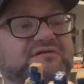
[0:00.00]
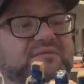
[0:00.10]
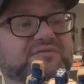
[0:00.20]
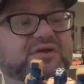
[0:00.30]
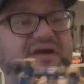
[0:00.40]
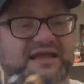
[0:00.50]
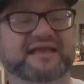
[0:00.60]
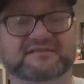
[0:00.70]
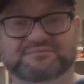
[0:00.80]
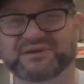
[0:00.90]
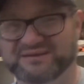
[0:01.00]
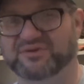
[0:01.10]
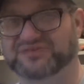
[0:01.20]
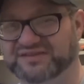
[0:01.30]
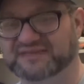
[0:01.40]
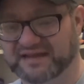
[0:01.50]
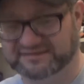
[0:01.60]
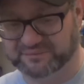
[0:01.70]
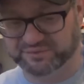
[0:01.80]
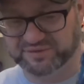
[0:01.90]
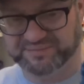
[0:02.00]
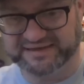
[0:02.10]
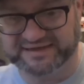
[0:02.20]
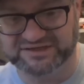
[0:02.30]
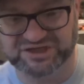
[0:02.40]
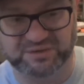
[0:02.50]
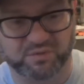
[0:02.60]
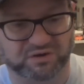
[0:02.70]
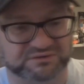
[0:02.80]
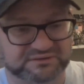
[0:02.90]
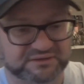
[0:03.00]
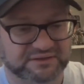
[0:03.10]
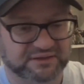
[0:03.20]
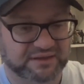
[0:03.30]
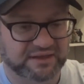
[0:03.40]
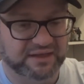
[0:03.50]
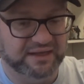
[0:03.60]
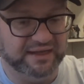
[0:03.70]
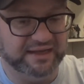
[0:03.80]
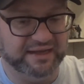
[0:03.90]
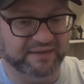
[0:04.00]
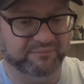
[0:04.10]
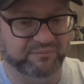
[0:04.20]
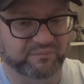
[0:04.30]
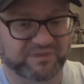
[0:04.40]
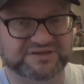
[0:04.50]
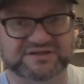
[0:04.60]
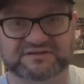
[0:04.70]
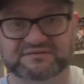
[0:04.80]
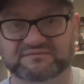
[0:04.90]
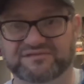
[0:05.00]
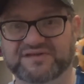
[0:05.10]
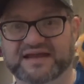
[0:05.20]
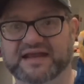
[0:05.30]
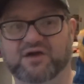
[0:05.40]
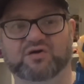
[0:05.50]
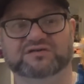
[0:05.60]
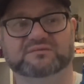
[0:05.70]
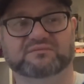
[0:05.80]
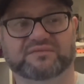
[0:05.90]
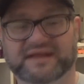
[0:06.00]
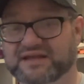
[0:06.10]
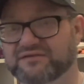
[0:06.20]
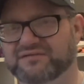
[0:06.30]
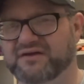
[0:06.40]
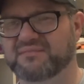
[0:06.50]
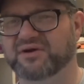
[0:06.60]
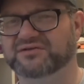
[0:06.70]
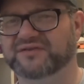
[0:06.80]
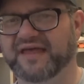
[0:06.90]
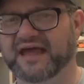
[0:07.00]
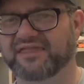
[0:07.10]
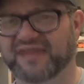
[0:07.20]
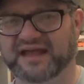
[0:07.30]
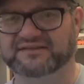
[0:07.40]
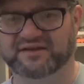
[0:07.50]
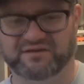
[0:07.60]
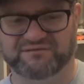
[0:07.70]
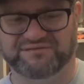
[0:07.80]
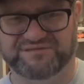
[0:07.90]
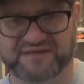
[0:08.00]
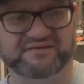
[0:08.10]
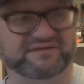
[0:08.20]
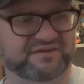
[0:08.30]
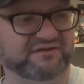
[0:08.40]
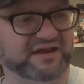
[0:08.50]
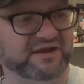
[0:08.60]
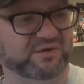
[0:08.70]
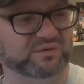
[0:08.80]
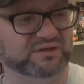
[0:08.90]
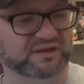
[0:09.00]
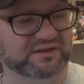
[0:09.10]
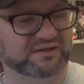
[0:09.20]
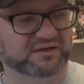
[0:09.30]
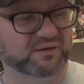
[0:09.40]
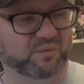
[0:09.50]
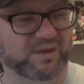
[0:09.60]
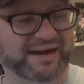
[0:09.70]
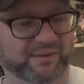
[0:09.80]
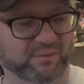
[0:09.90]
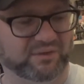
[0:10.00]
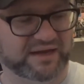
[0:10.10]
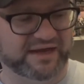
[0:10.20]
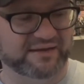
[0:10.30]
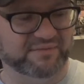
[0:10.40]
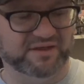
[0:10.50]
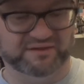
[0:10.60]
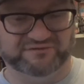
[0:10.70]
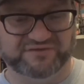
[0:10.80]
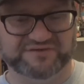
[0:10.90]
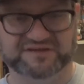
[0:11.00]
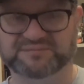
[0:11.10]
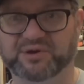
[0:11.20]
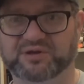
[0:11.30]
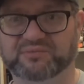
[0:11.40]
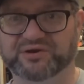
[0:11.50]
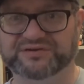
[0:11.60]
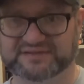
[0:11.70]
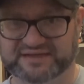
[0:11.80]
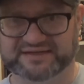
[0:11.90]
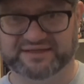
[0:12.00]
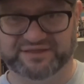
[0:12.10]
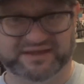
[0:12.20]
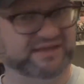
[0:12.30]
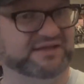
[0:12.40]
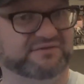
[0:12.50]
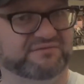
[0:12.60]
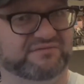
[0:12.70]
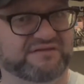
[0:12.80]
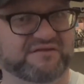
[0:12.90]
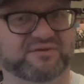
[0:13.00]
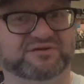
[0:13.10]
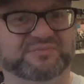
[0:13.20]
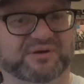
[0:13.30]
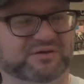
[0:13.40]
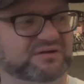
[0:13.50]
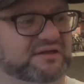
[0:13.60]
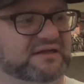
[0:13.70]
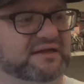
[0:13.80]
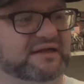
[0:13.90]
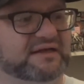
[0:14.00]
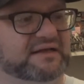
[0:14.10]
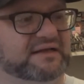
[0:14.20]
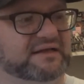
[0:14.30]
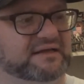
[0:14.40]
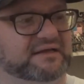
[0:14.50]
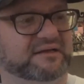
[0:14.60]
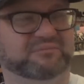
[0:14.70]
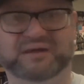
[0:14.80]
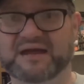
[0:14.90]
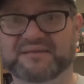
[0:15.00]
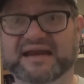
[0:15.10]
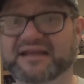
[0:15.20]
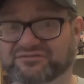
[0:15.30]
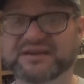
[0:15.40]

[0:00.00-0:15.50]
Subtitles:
of him. So he is pretty much the size he would have been in G1, which is fecking awesome. Thank you very much for that. That's very, very cool. Wow, I am a very spoilt boy today. Thank you very much, Paul. Blimey, let's